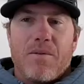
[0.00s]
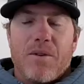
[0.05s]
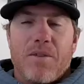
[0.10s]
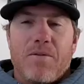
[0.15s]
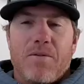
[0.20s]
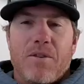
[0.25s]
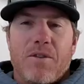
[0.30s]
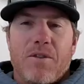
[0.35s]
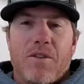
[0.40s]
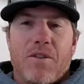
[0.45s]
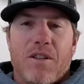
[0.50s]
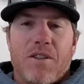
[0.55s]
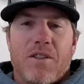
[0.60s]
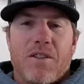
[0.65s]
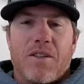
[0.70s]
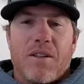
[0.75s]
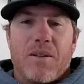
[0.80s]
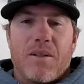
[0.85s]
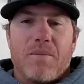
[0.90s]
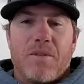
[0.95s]
river
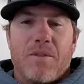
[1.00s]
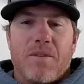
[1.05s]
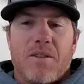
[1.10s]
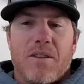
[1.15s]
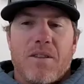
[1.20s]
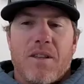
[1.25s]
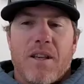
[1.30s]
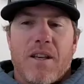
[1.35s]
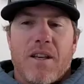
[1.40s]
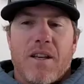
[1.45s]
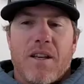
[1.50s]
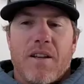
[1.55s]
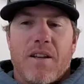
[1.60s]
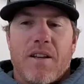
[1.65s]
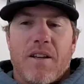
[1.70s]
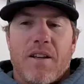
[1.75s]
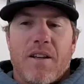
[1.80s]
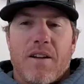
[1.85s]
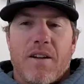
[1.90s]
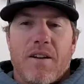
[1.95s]
systems that
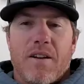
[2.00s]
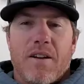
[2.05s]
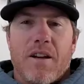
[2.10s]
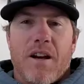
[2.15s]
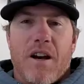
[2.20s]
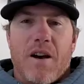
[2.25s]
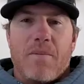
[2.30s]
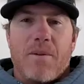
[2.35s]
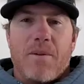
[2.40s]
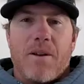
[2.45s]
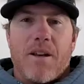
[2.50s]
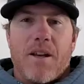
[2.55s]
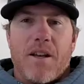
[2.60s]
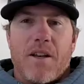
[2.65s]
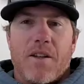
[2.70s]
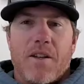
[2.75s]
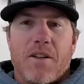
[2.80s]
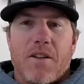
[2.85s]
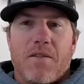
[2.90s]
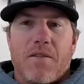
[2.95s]
uh, are a
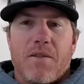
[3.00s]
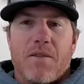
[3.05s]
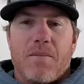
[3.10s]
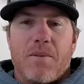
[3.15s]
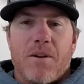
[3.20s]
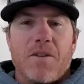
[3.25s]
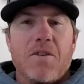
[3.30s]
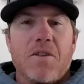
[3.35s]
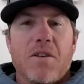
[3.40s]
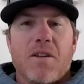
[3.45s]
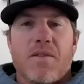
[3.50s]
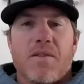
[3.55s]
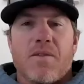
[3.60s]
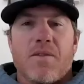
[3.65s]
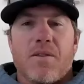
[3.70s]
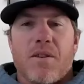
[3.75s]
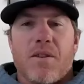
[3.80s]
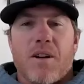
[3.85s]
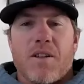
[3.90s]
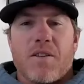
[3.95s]
combination of a bunch of
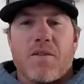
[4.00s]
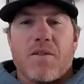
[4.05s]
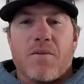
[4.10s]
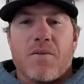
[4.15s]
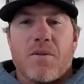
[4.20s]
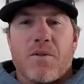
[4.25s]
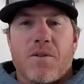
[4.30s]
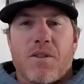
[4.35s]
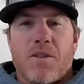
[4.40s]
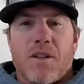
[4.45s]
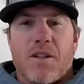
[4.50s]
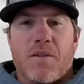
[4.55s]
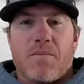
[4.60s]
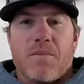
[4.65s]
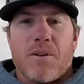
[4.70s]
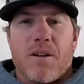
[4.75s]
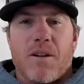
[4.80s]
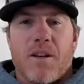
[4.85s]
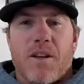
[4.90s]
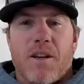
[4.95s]
different reservoirs. That's
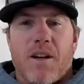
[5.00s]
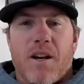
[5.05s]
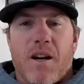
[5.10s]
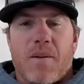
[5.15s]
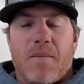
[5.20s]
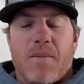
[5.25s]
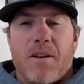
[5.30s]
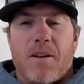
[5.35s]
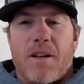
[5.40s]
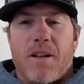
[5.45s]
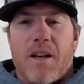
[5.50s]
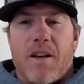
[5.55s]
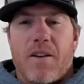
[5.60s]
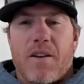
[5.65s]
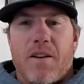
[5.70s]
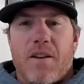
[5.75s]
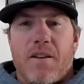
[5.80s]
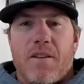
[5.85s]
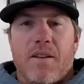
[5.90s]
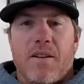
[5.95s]
pretty common
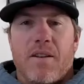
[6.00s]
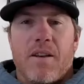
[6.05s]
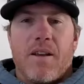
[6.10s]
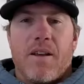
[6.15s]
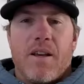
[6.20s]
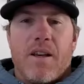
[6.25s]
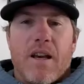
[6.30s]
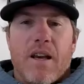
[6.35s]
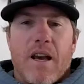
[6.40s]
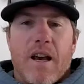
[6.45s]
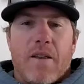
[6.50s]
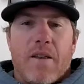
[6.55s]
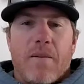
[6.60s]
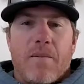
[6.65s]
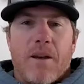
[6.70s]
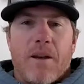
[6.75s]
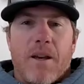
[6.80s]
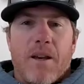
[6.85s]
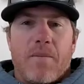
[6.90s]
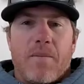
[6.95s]
down in
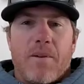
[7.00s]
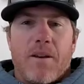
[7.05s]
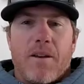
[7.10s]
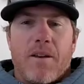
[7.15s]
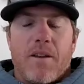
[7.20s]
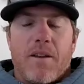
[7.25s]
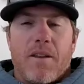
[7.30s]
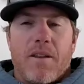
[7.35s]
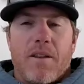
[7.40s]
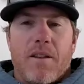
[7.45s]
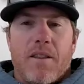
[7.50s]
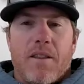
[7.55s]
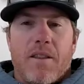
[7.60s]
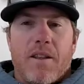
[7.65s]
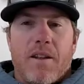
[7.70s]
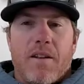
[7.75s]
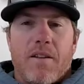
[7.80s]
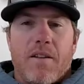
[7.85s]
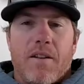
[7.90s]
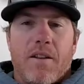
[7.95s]
Alabama and
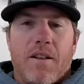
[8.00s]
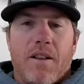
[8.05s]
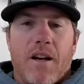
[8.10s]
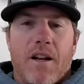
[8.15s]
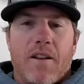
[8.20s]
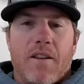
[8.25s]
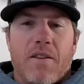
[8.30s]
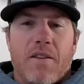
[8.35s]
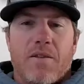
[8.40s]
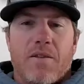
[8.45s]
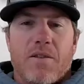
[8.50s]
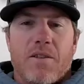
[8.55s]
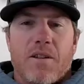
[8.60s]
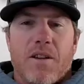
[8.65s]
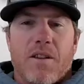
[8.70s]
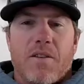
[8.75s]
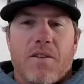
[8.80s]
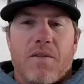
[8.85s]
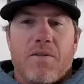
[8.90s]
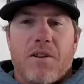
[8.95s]
then a lot of those
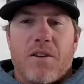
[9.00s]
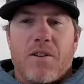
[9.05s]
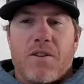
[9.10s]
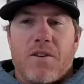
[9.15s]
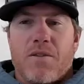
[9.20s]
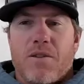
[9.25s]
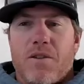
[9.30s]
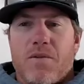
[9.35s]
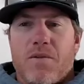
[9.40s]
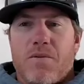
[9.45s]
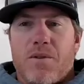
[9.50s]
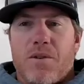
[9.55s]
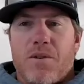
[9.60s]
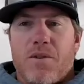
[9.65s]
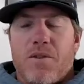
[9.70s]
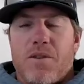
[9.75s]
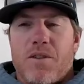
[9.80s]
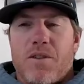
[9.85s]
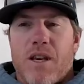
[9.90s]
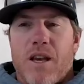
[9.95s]
southern fisheries where you
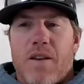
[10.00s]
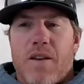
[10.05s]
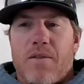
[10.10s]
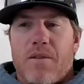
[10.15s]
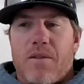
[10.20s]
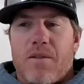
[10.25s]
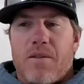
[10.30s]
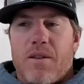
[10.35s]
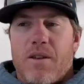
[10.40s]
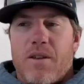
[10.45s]
just have